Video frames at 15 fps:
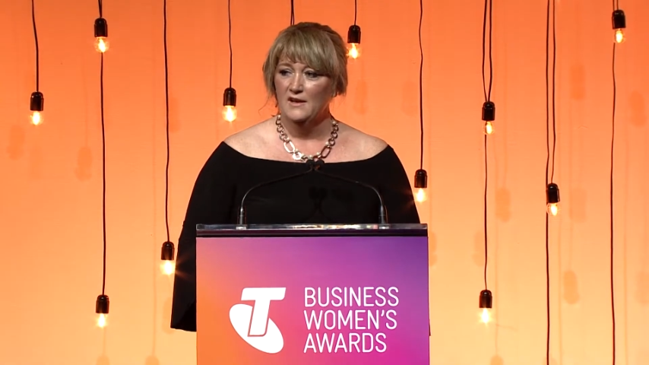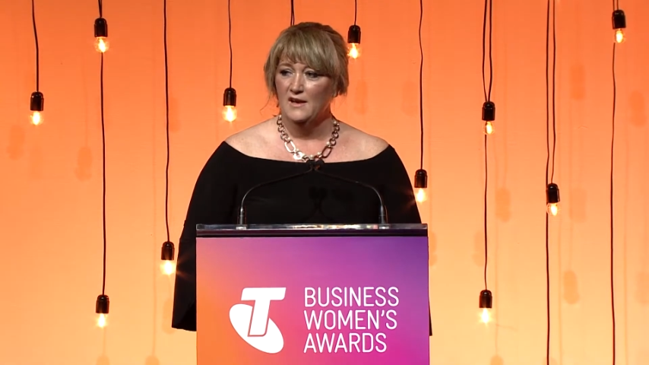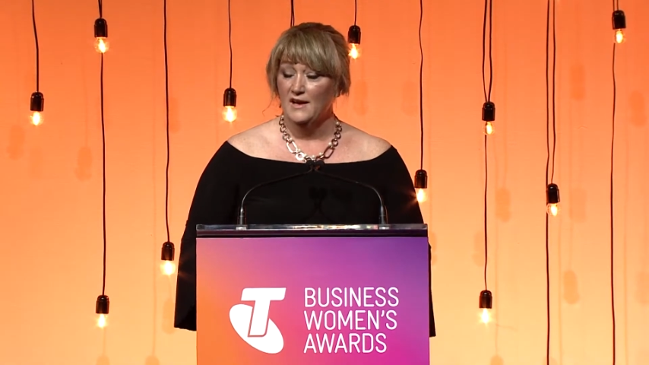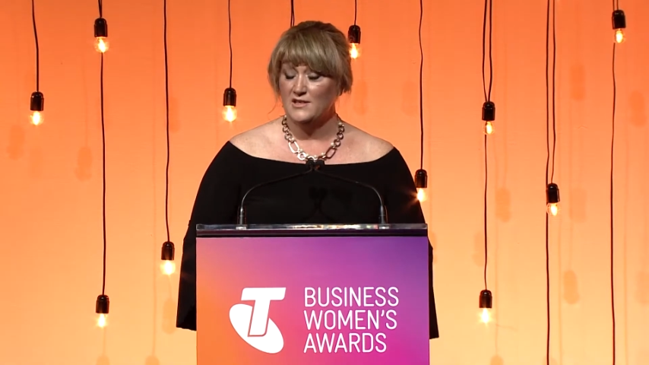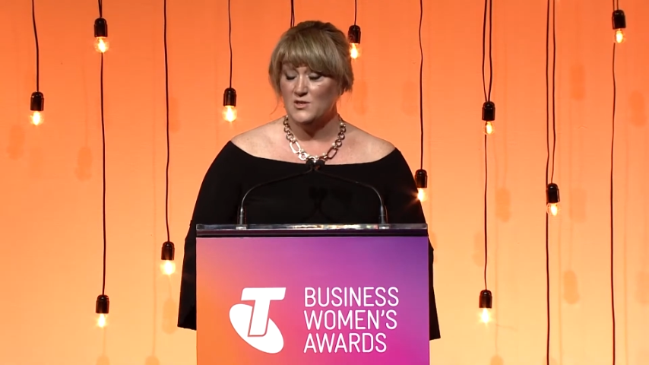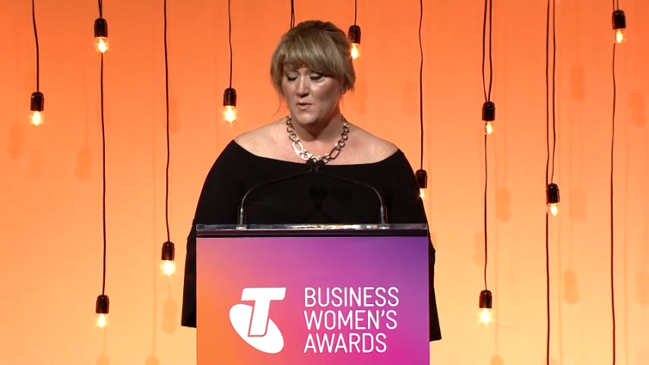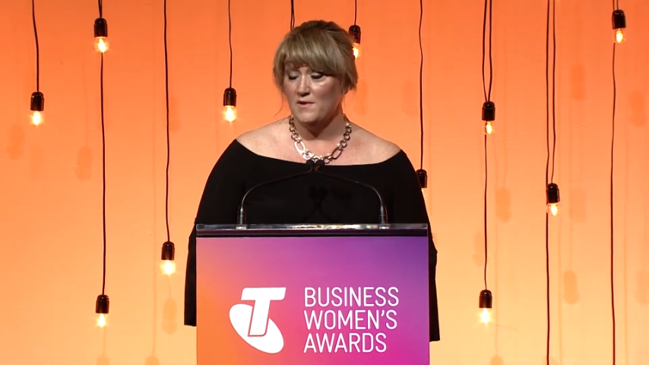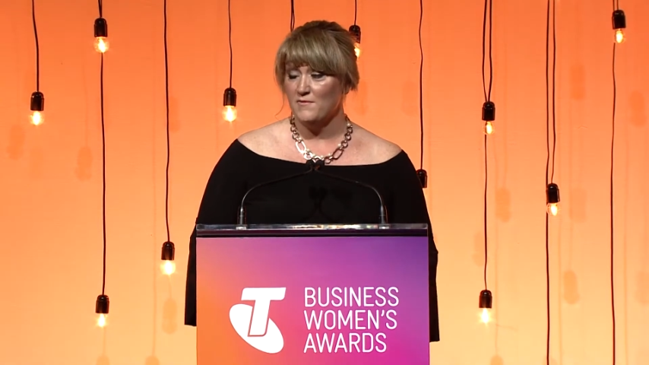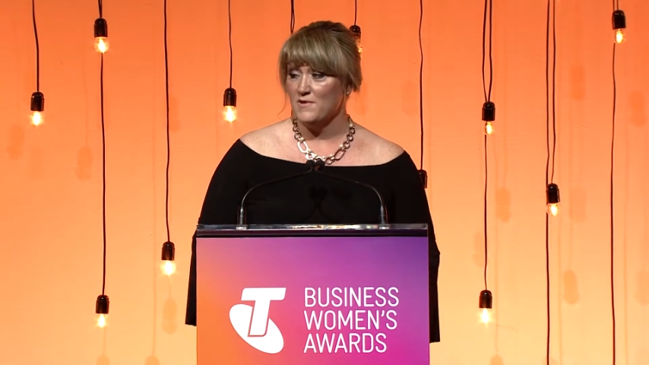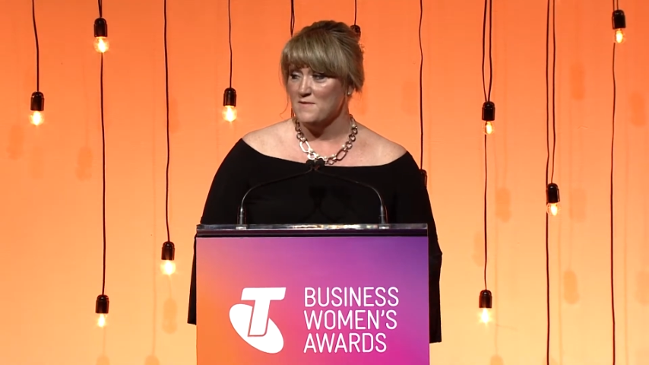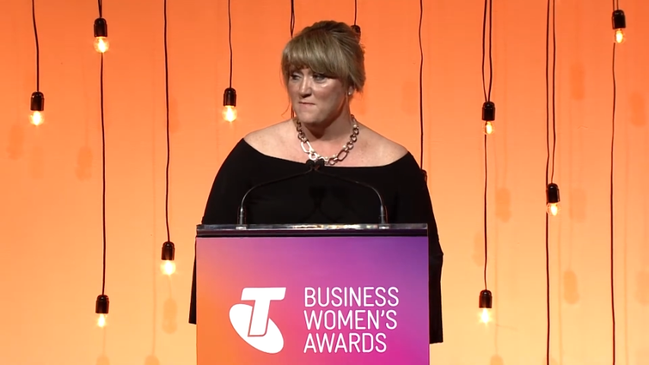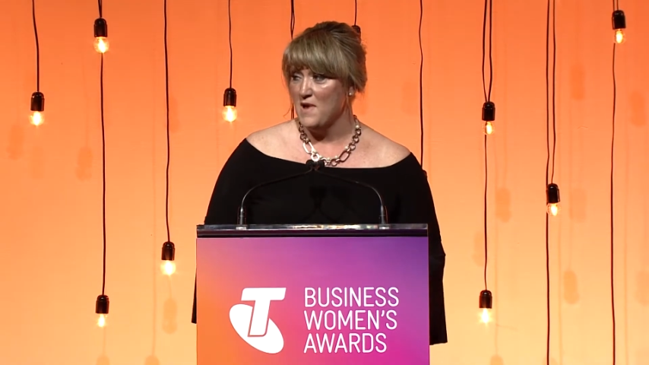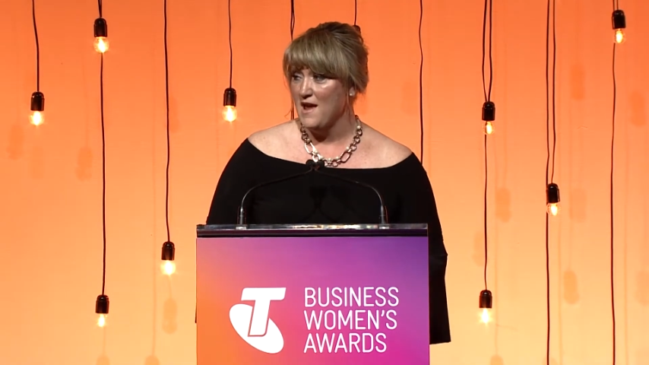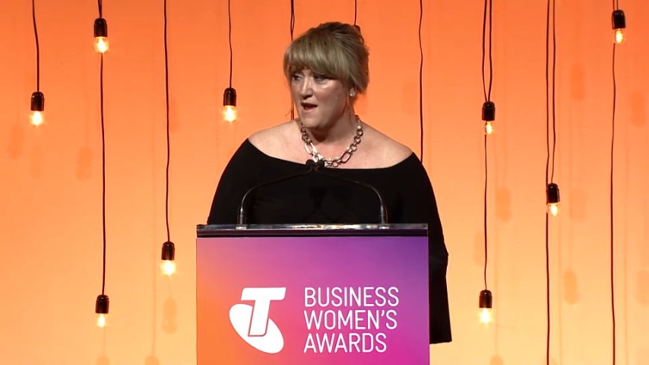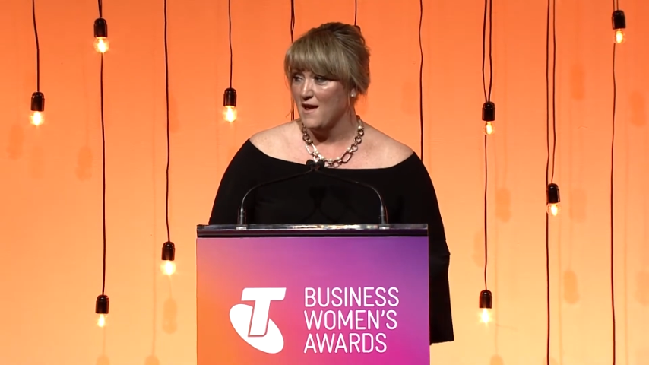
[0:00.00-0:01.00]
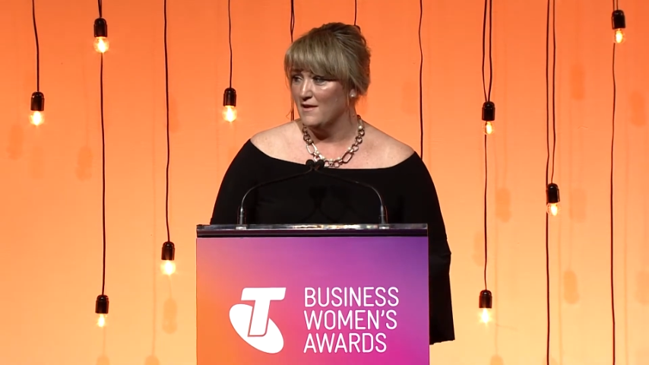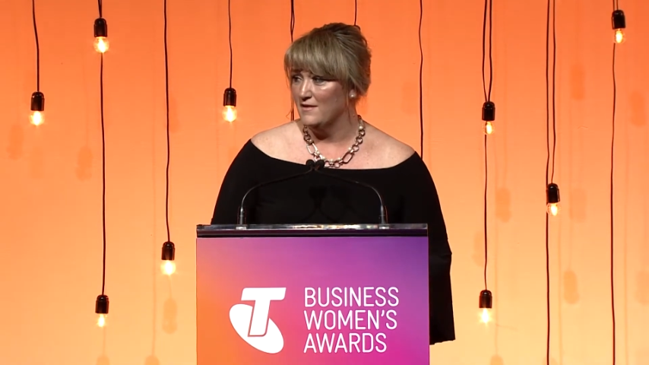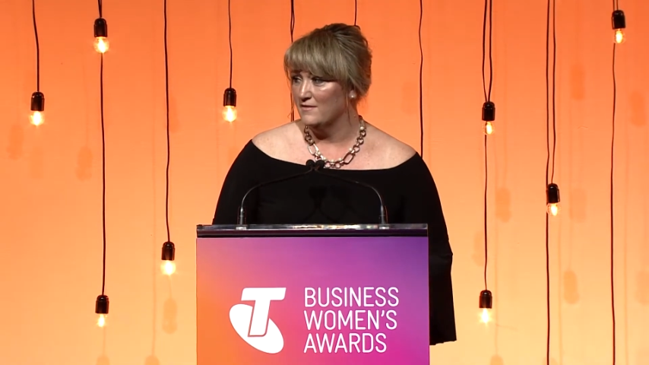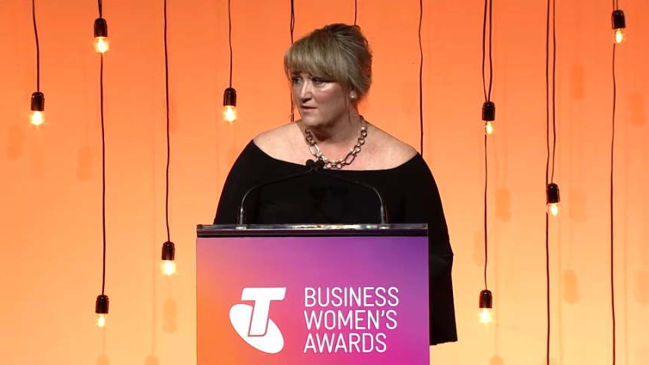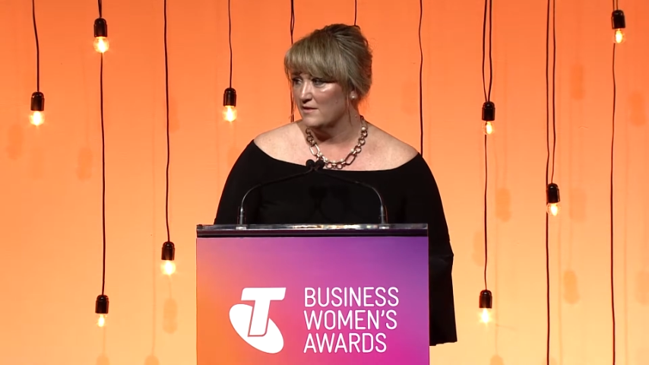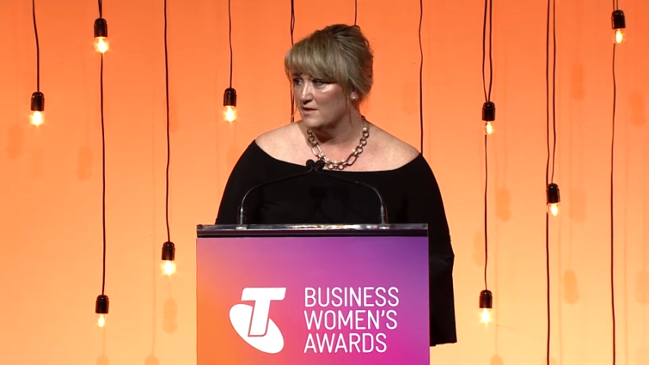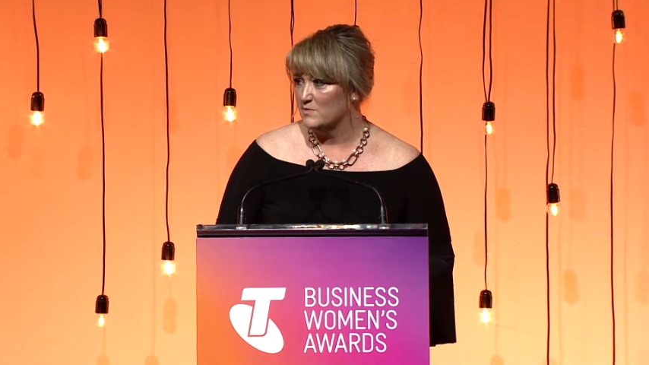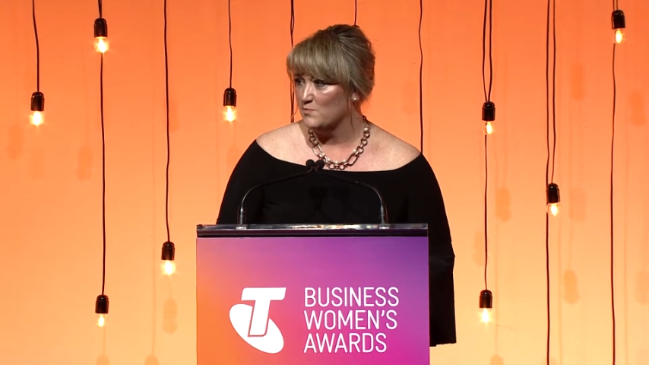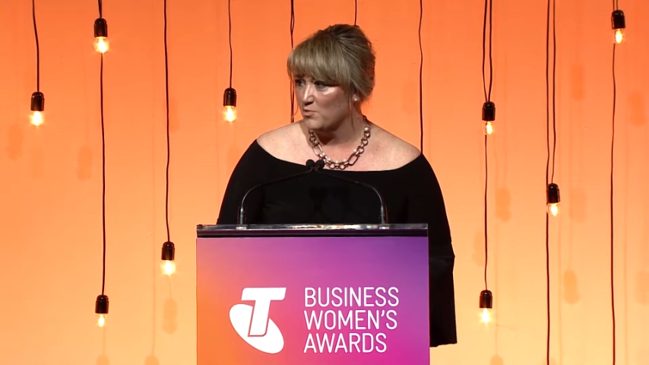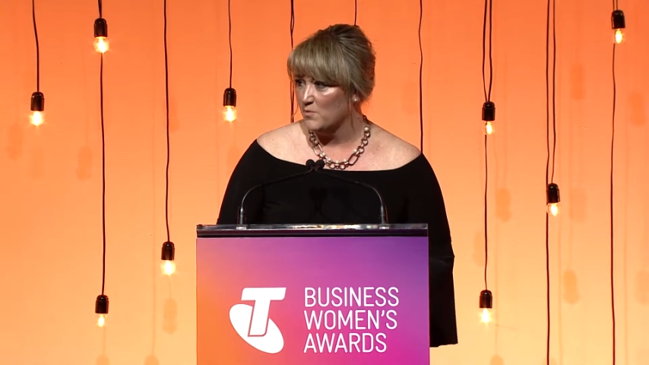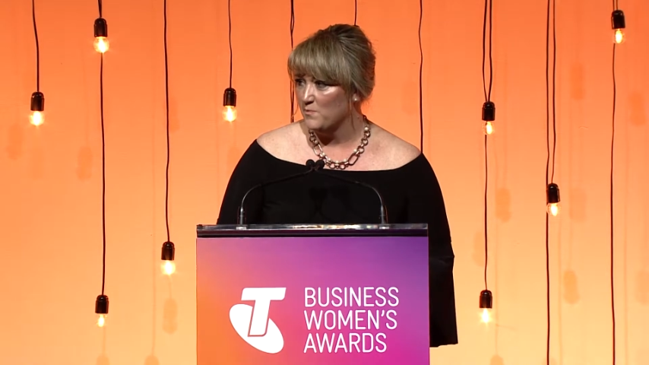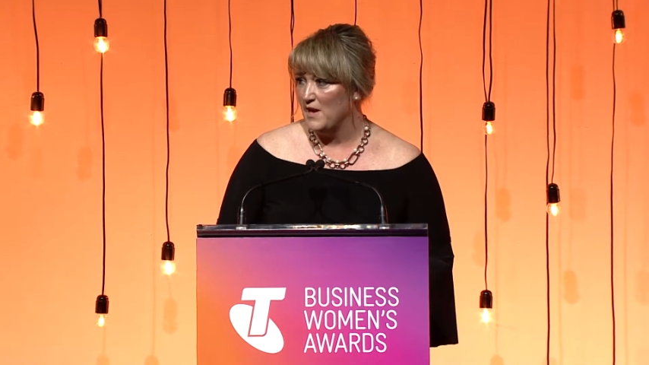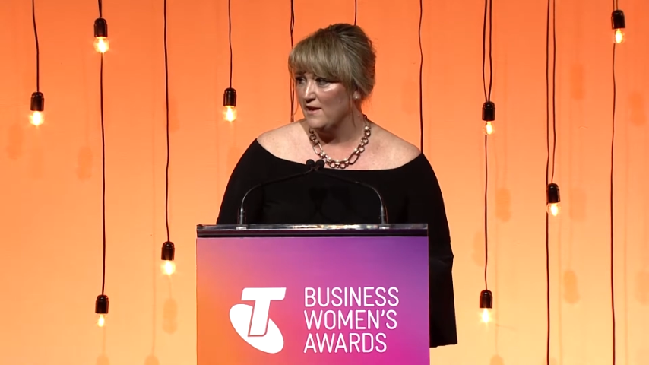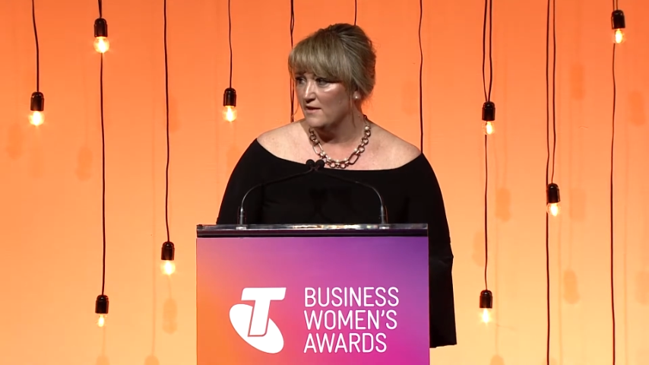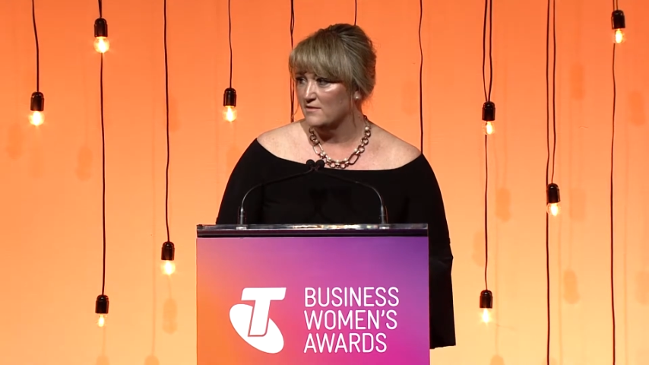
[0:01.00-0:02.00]
and to every man that is
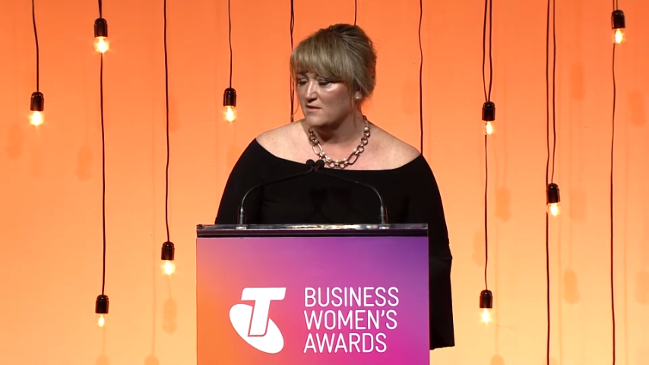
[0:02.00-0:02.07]
prepared